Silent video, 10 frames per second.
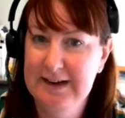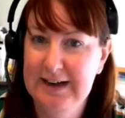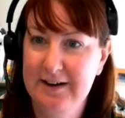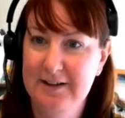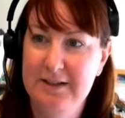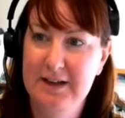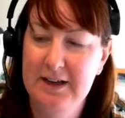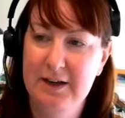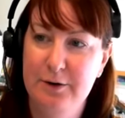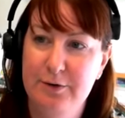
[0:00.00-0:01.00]
And I think
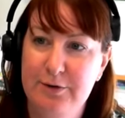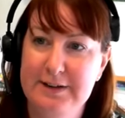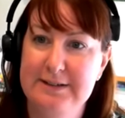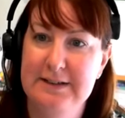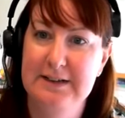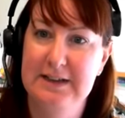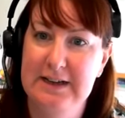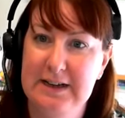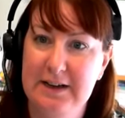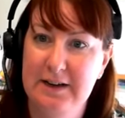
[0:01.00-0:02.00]

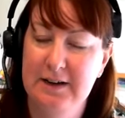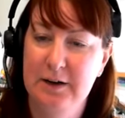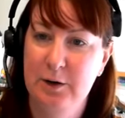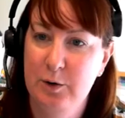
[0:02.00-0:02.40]
increasingly